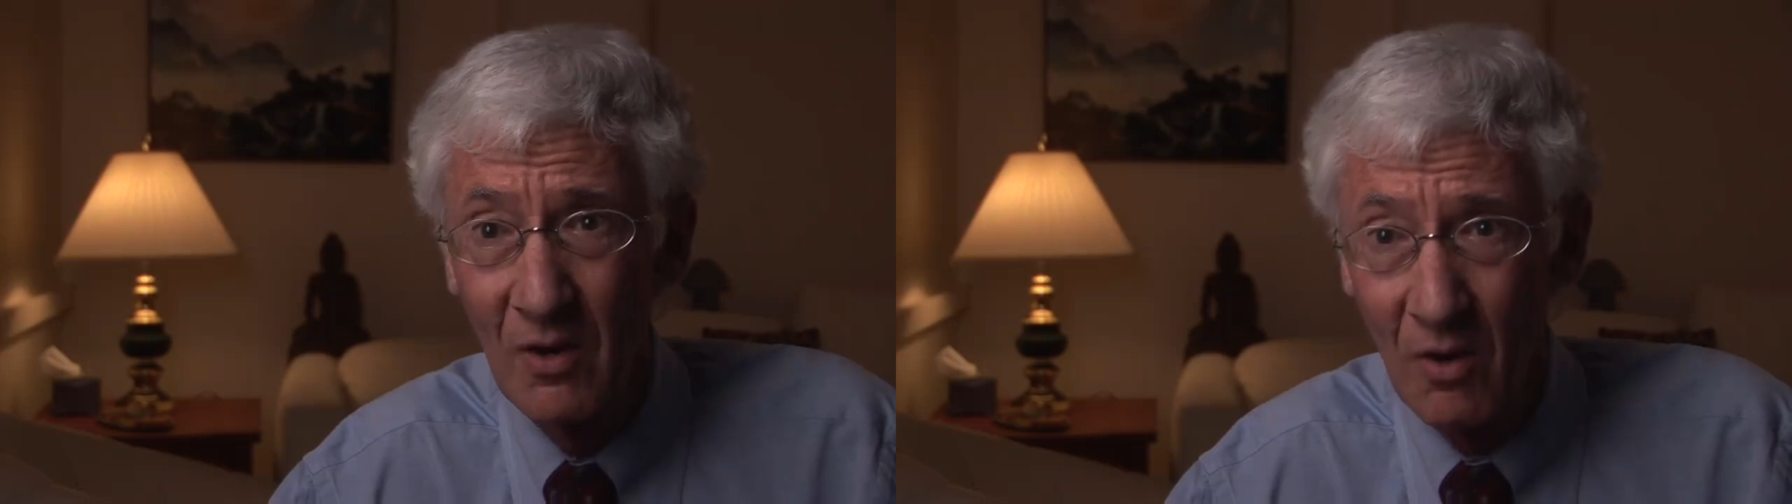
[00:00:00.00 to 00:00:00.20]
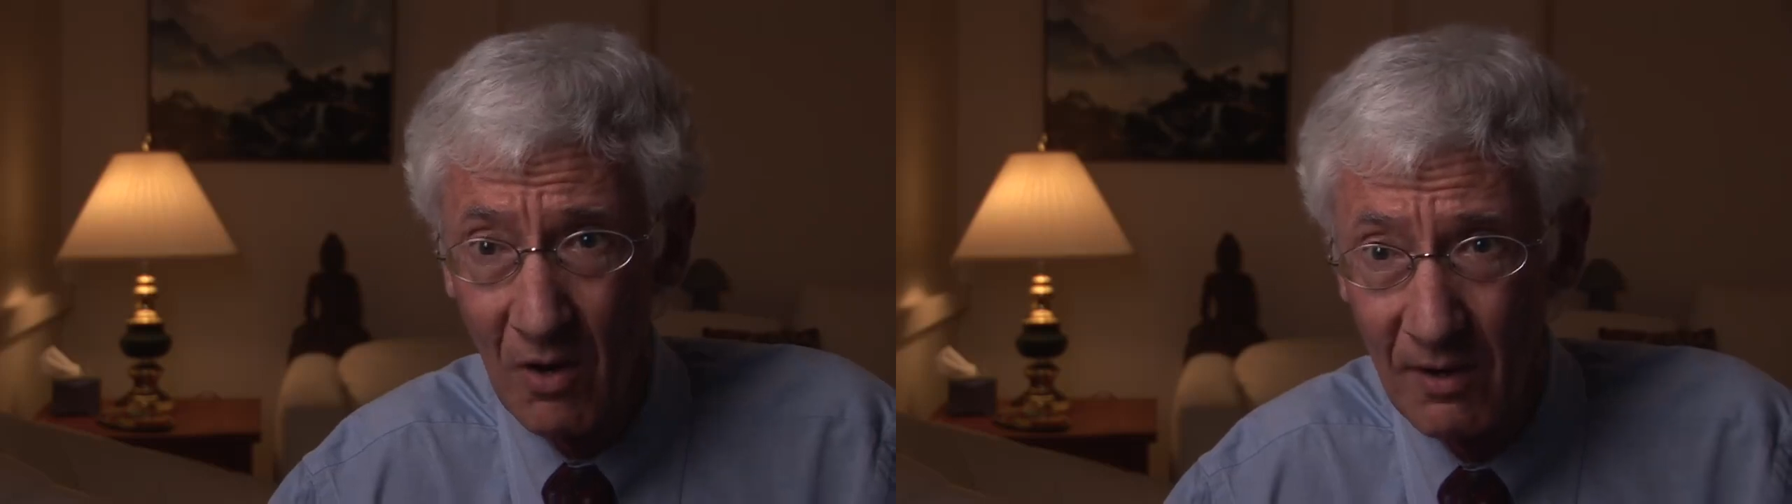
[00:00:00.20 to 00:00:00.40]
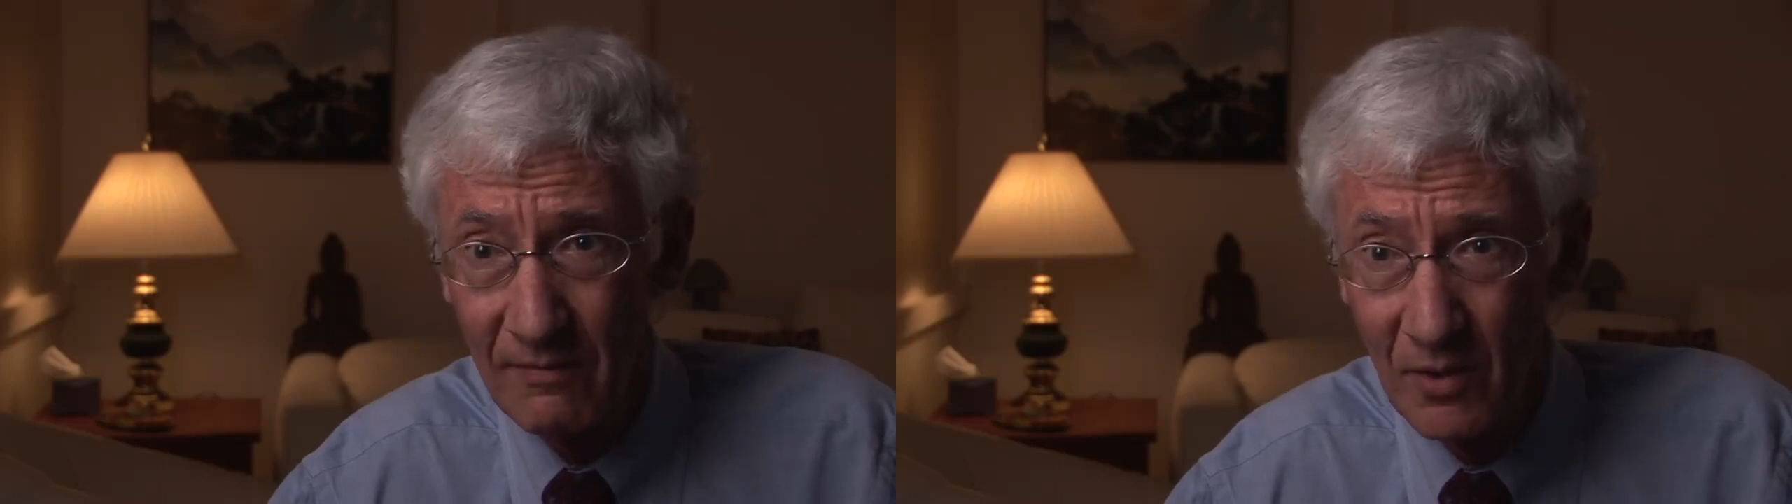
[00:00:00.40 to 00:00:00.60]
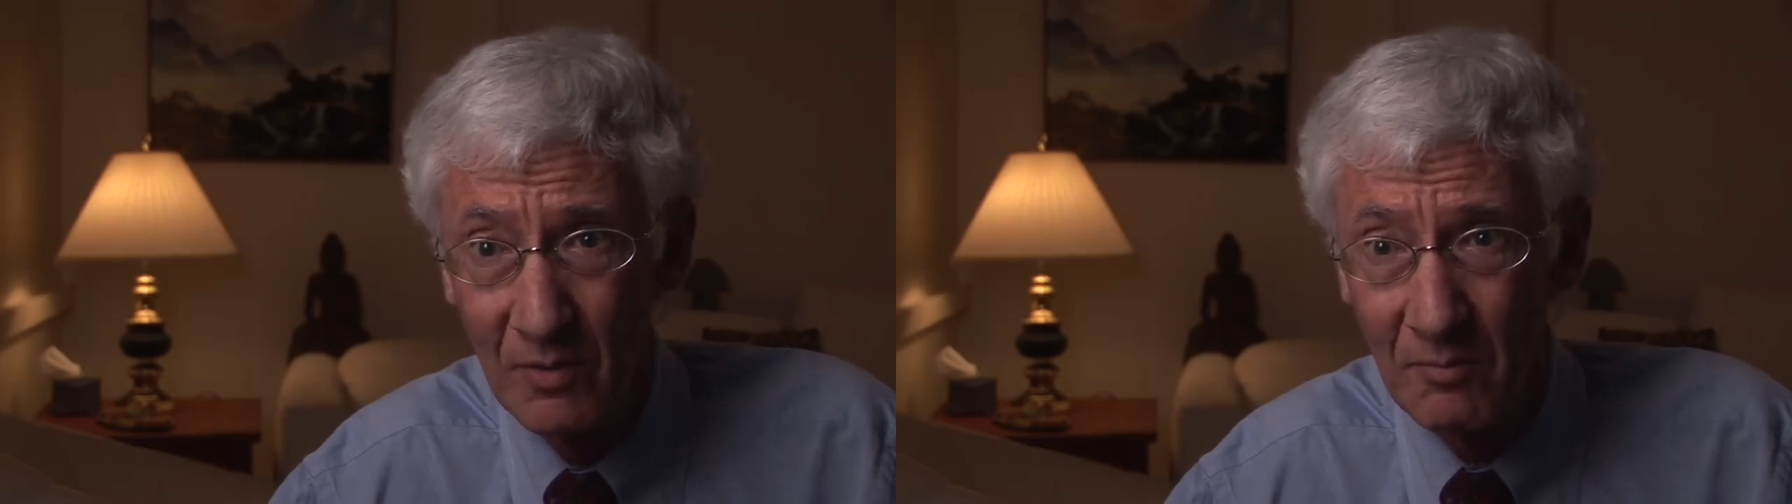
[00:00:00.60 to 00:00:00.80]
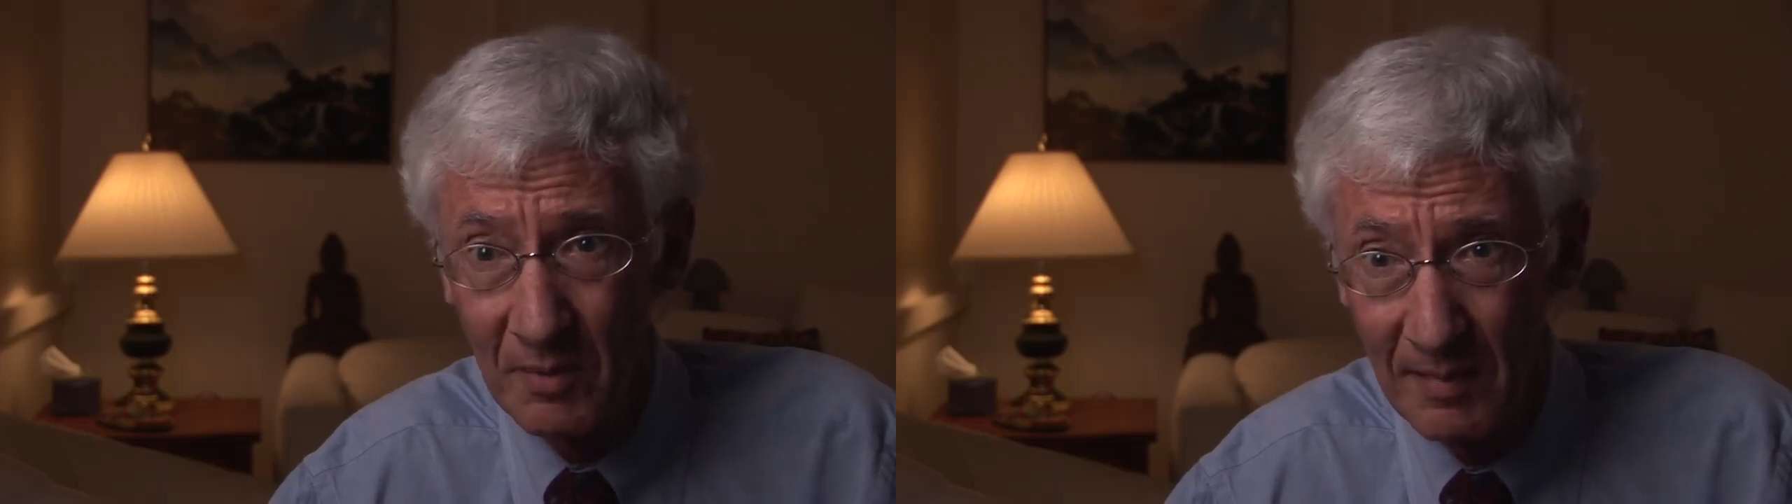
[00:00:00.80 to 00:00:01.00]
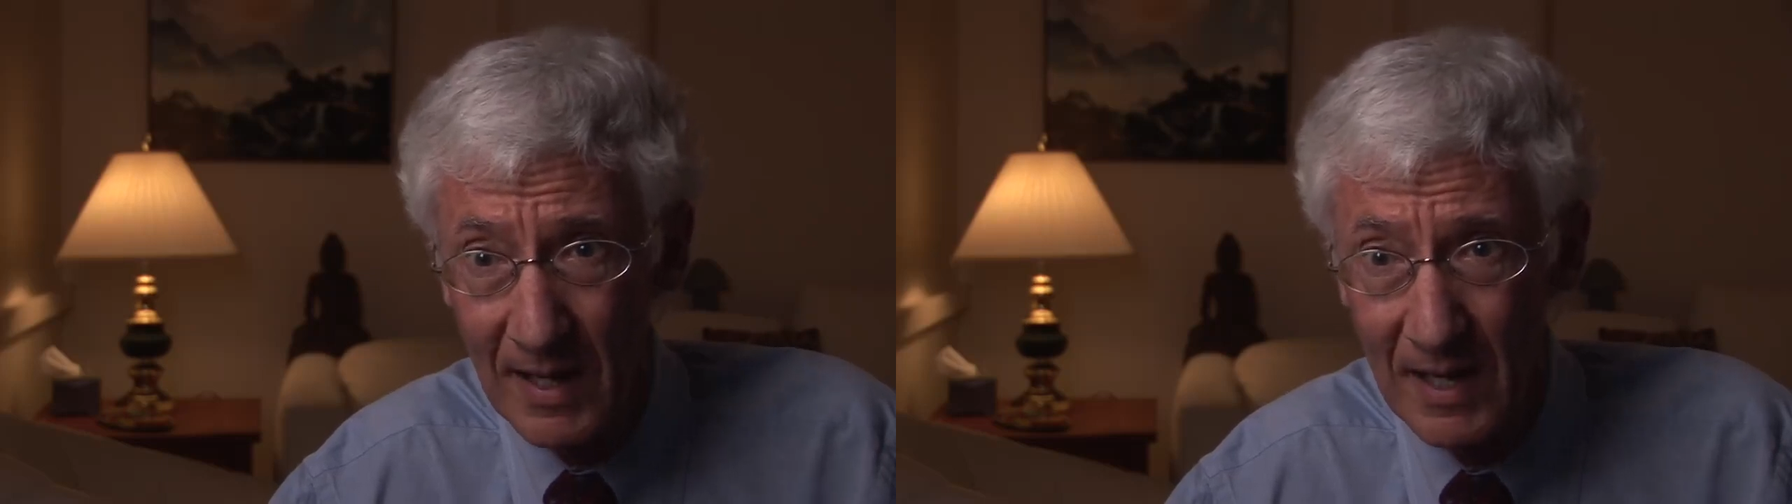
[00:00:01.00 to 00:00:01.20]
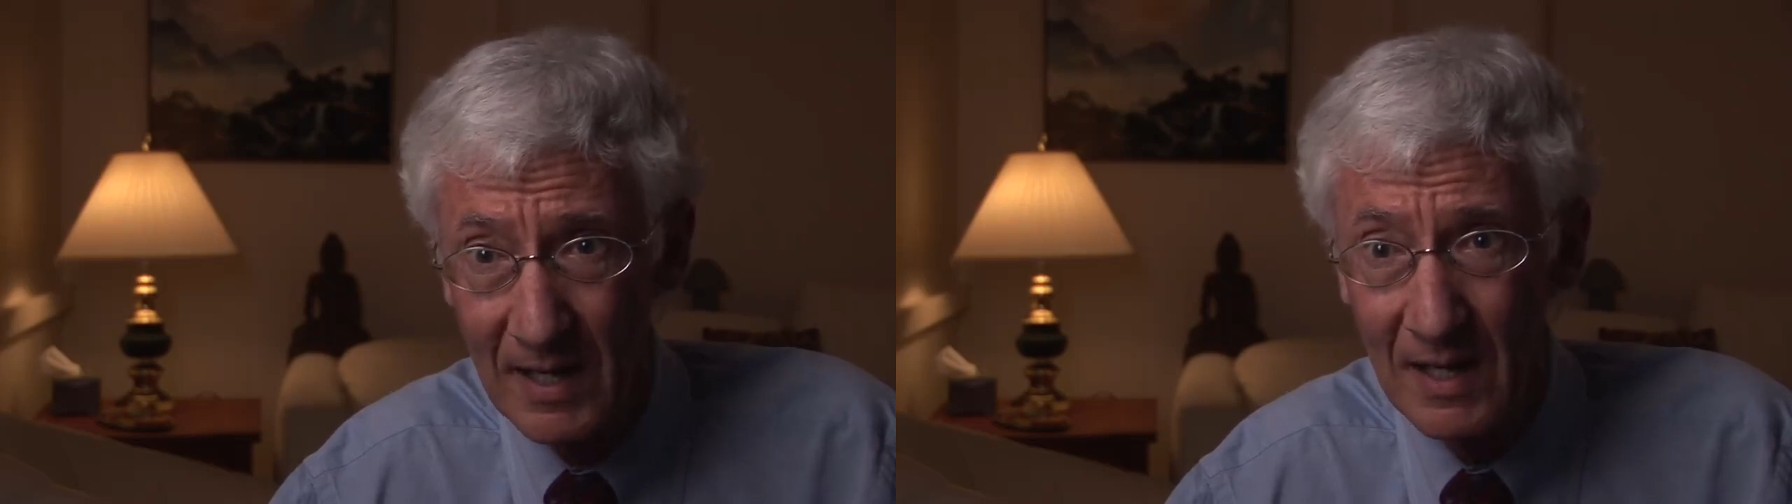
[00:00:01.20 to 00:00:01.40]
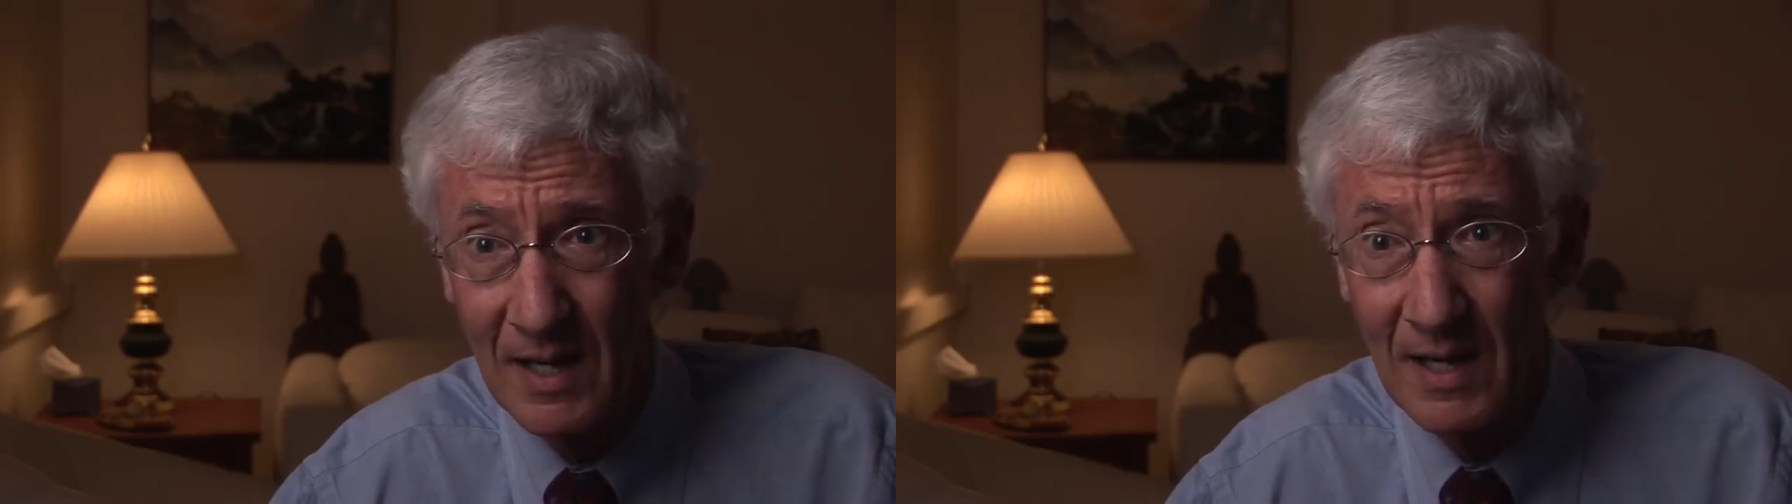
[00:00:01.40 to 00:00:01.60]
all of whom
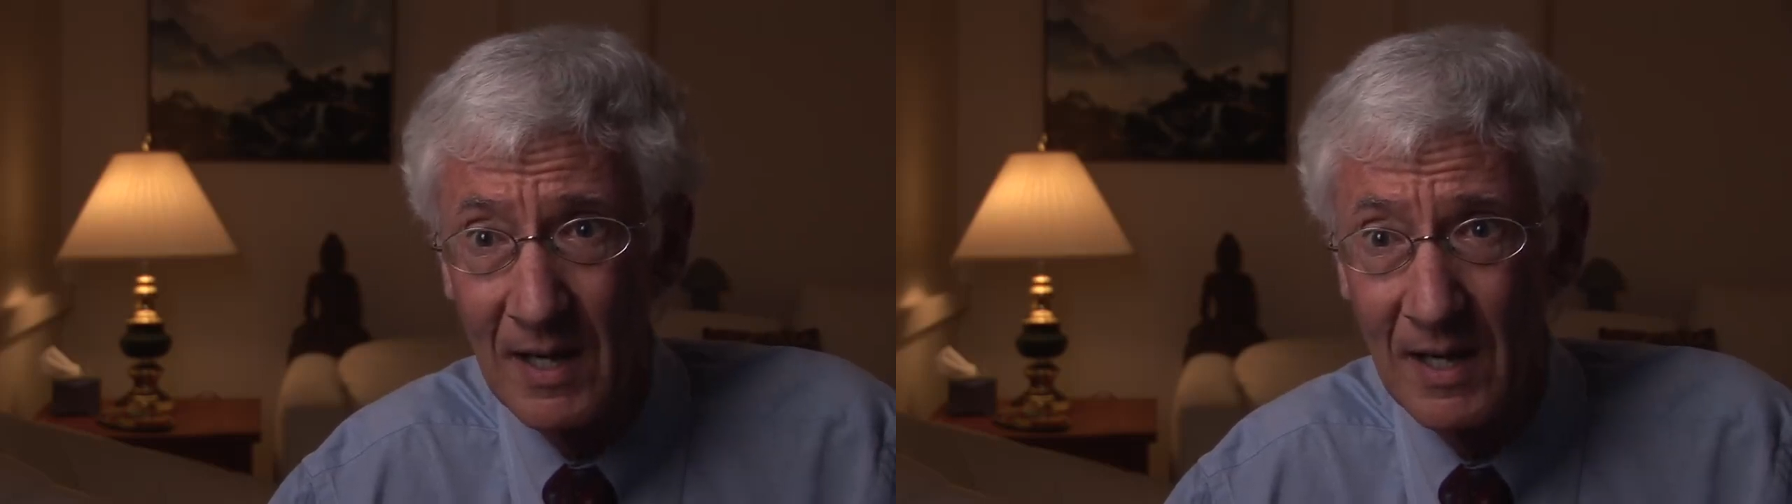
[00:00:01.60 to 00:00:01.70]
remain